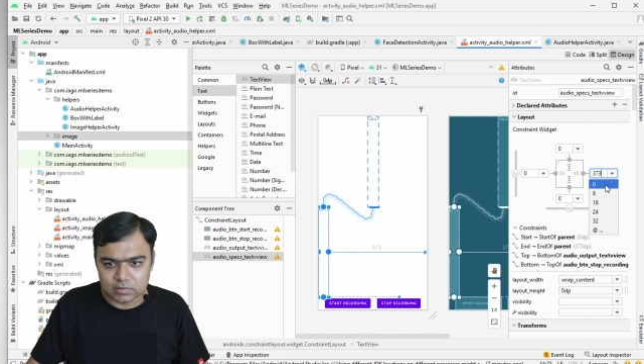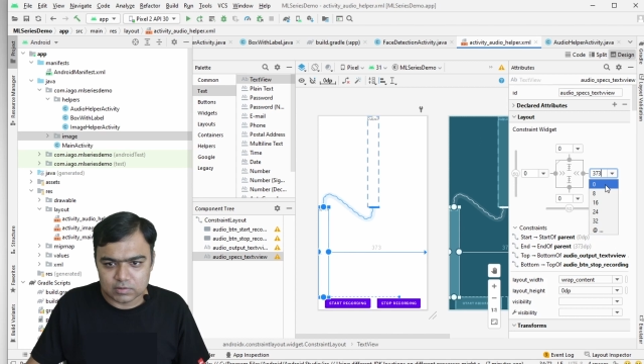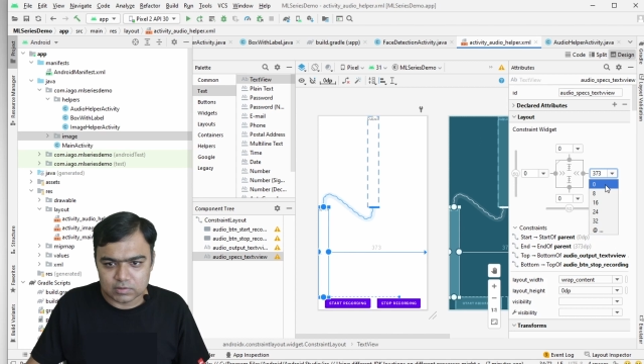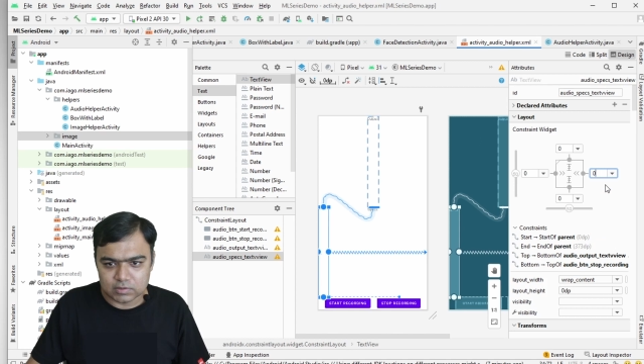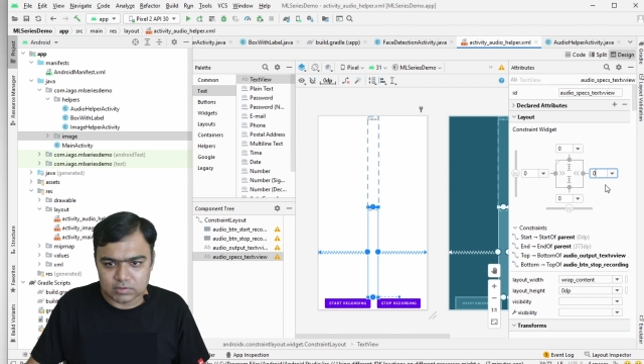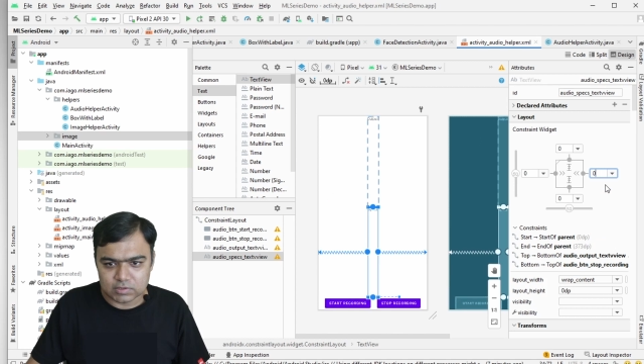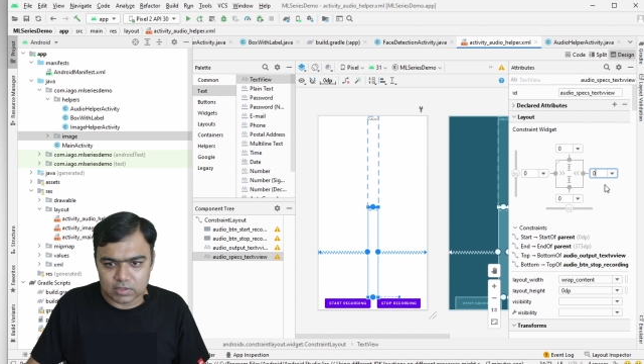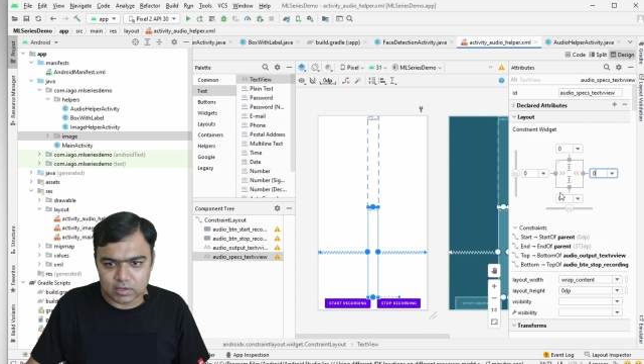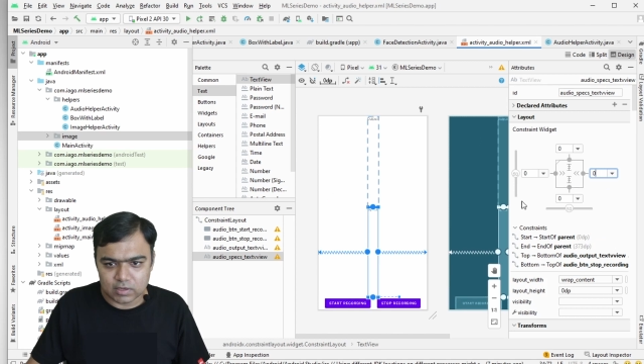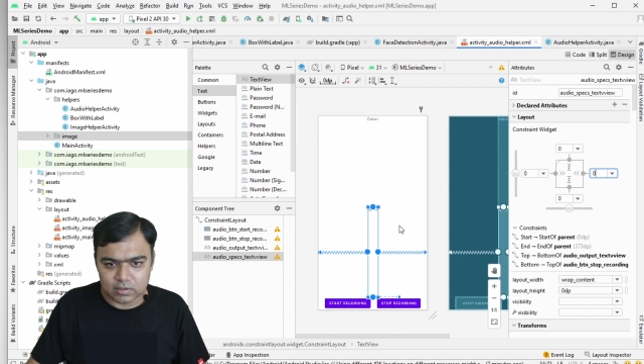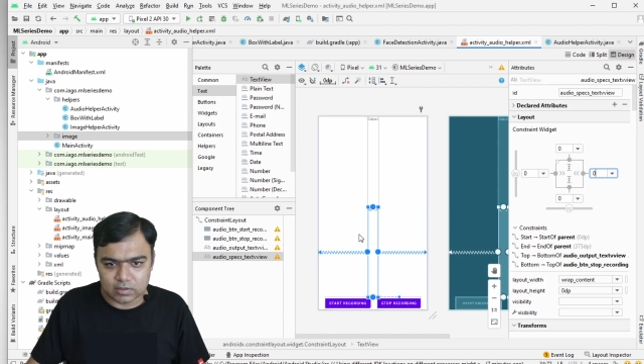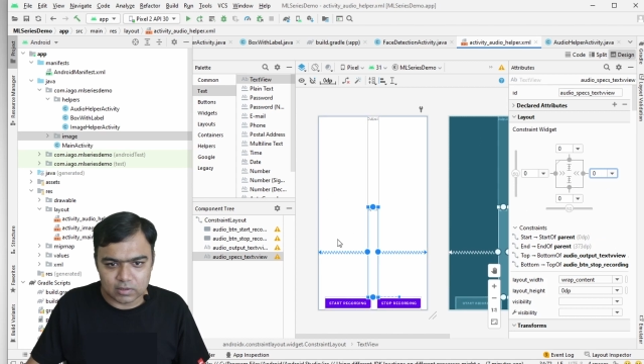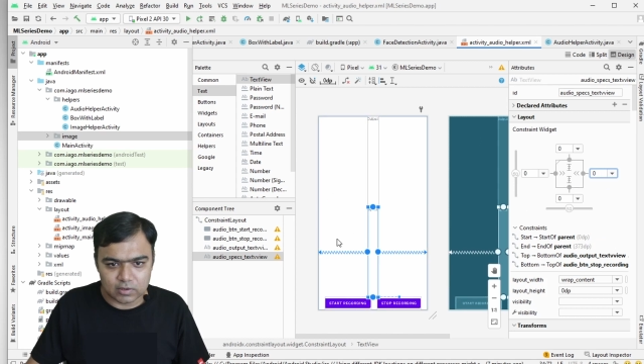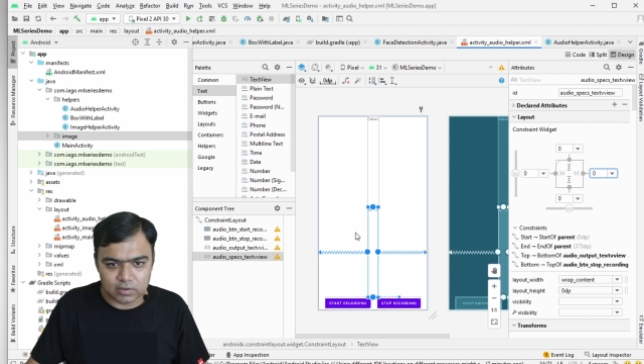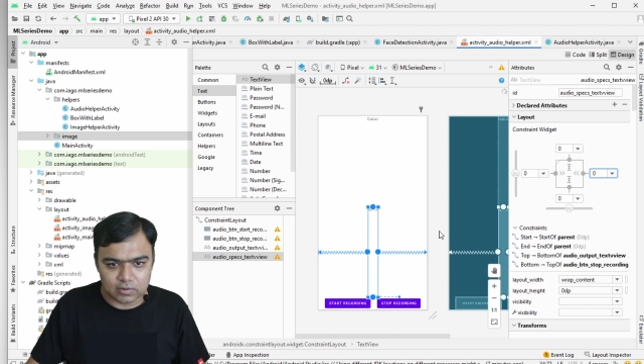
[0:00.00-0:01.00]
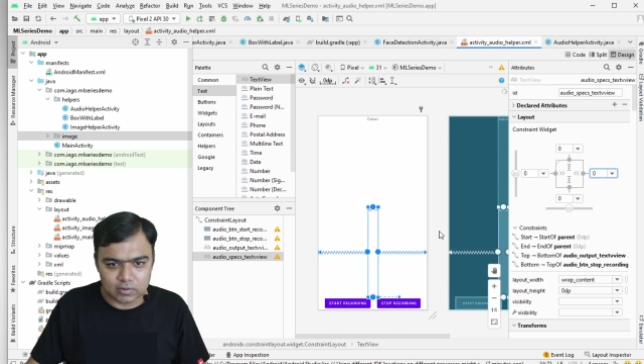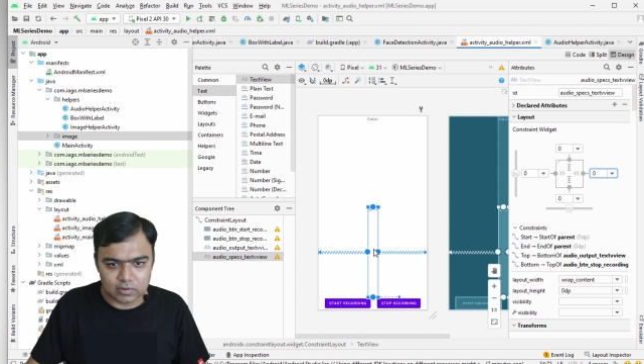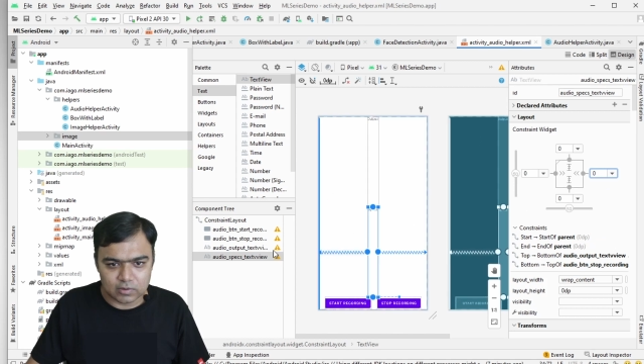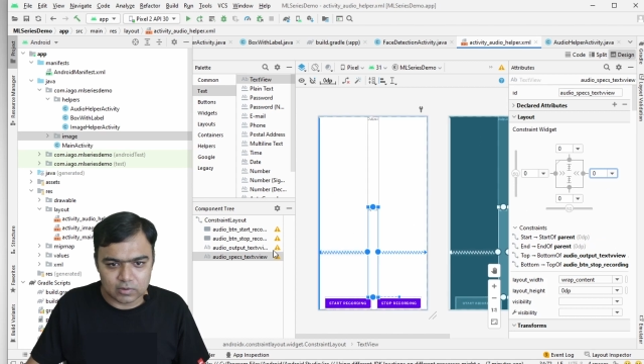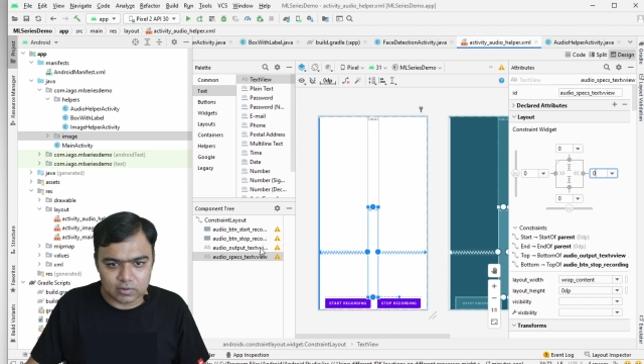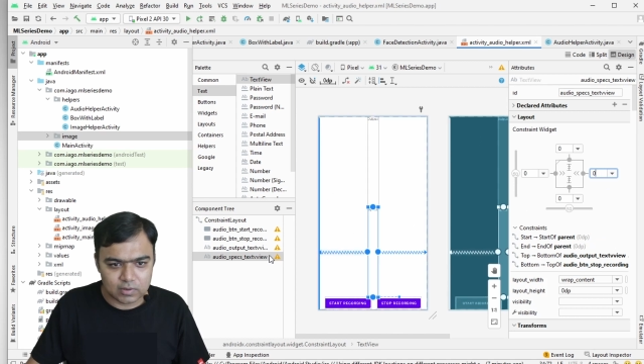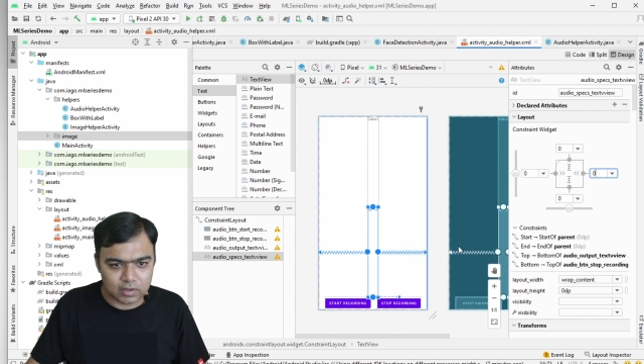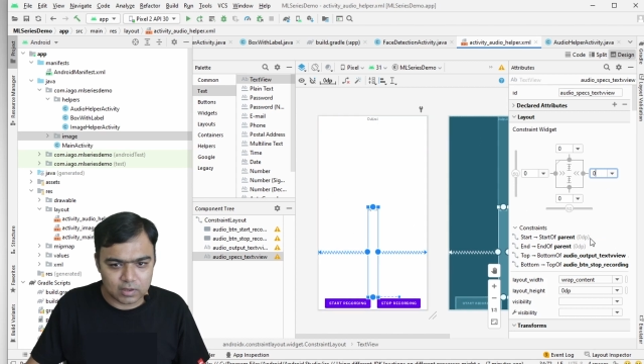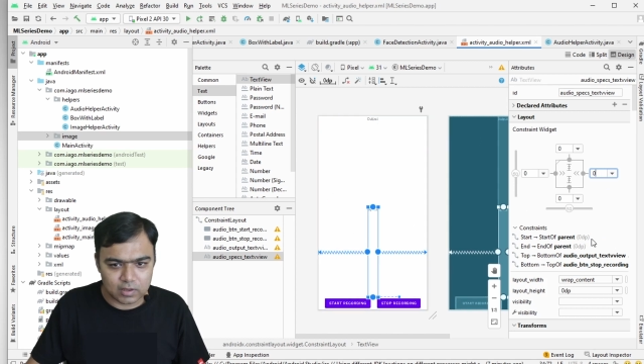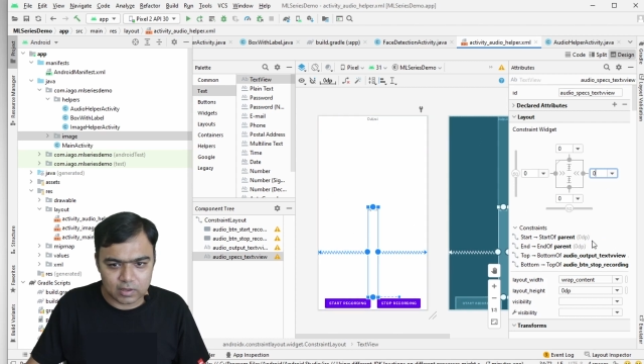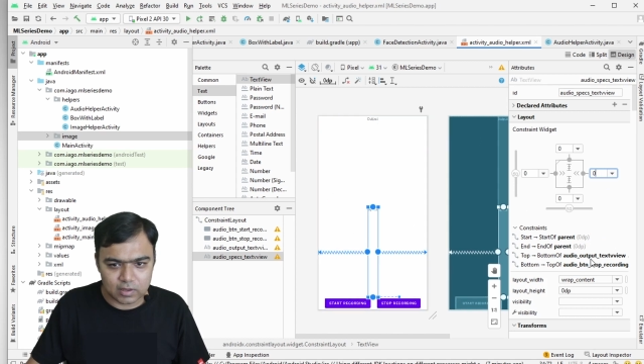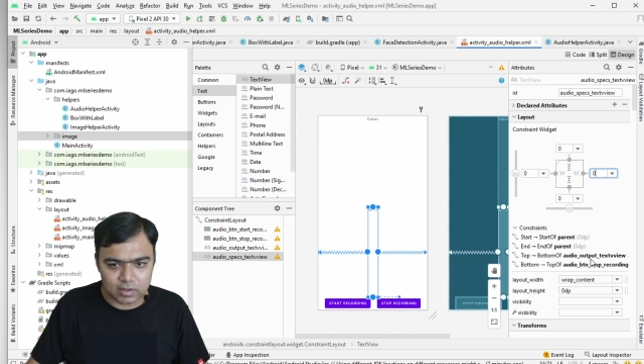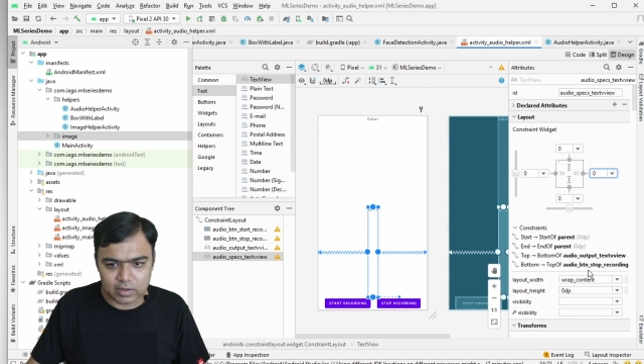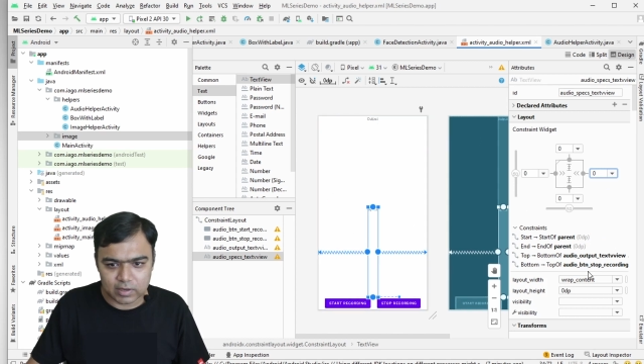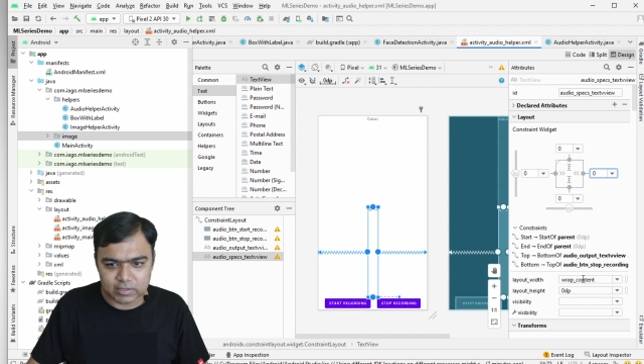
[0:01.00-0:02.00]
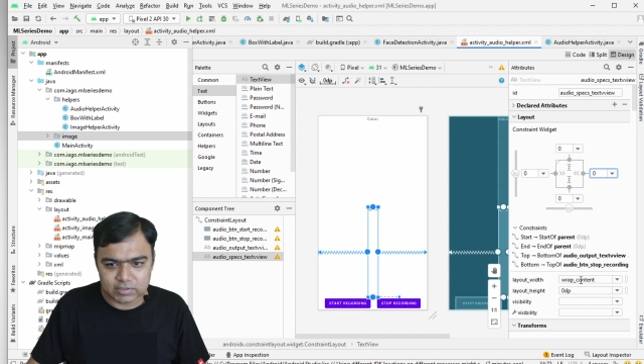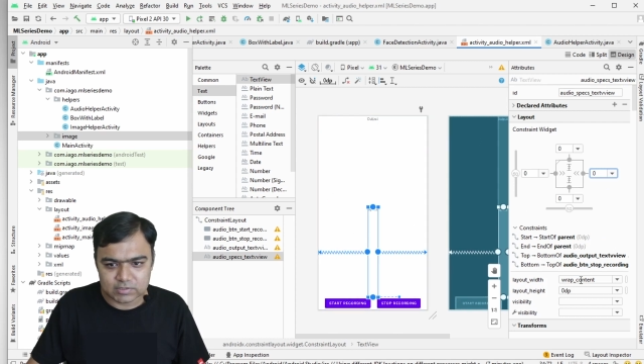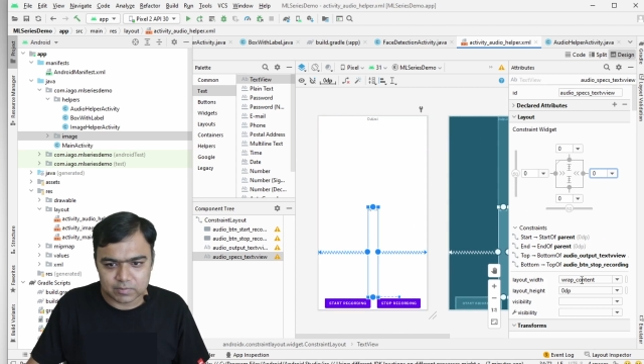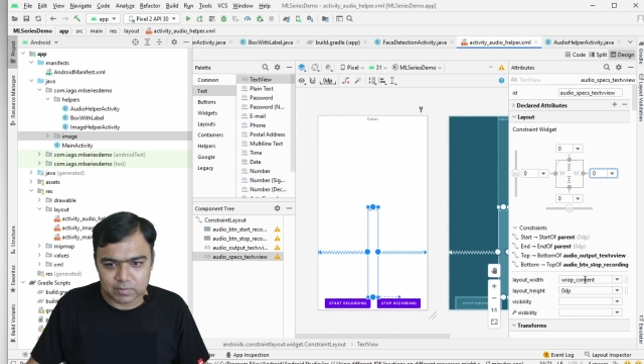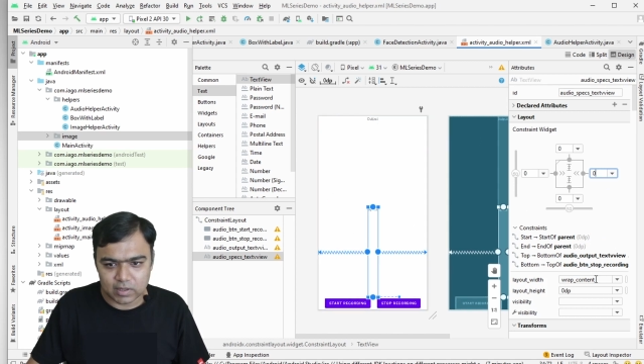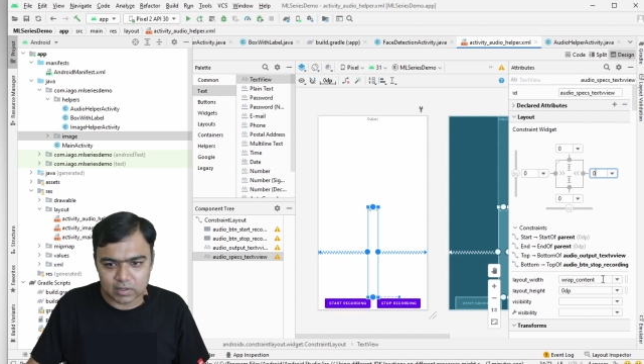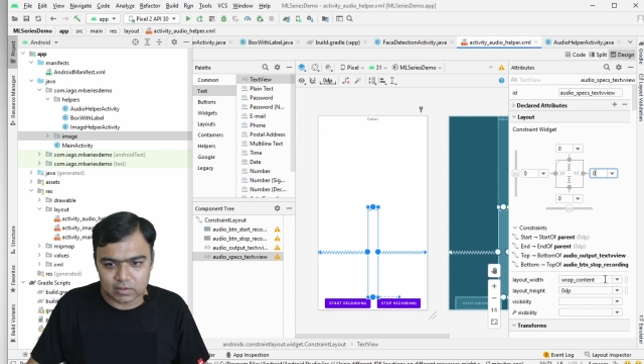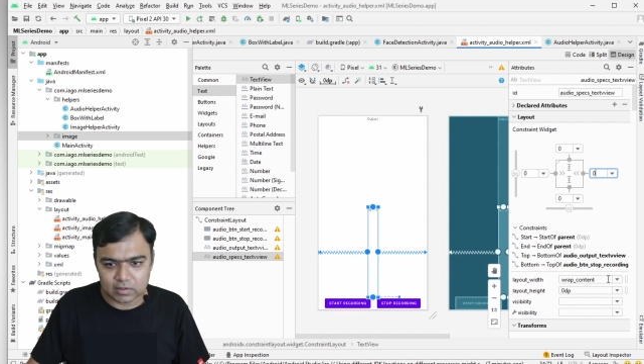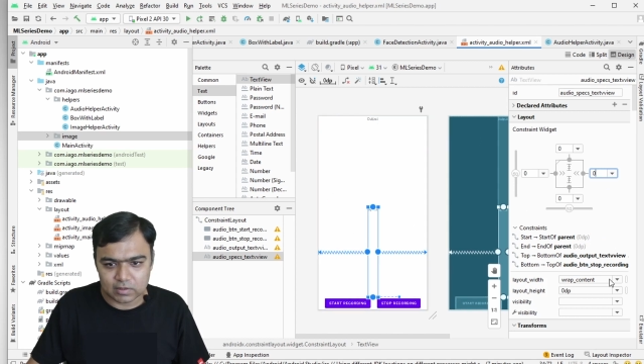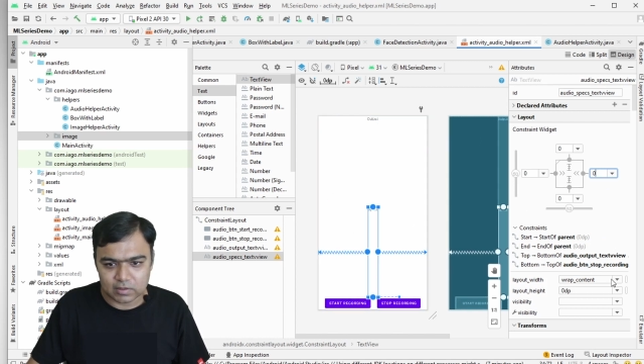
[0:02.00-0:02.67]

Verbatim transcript: just add zero, and let's make